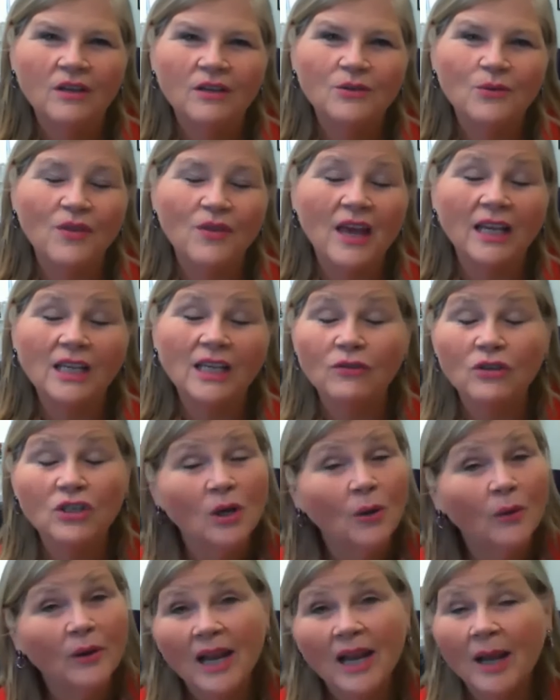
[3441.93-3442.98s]
So thanks for
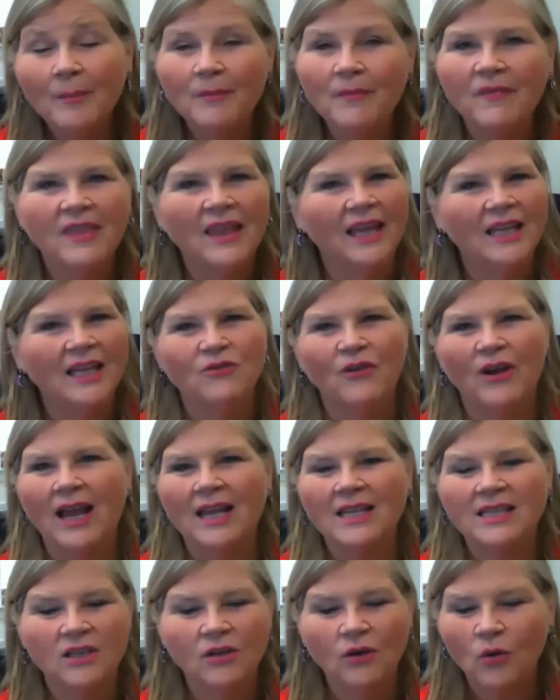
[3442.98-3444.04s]
showing up. Thanks for
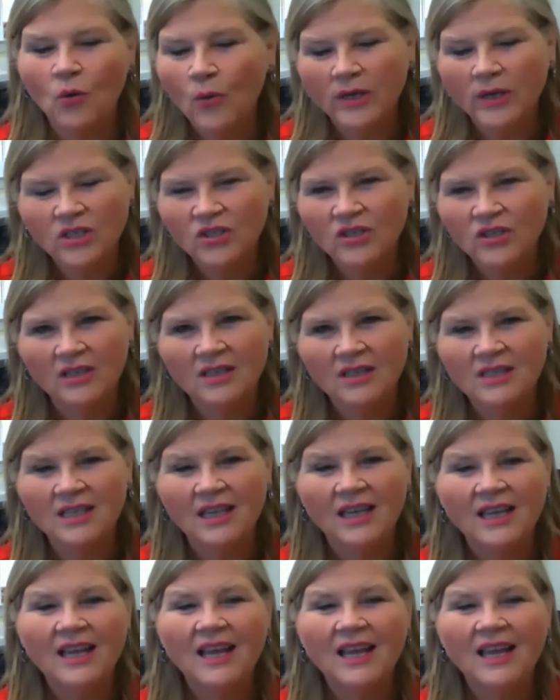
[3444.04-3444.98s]
asking your questions.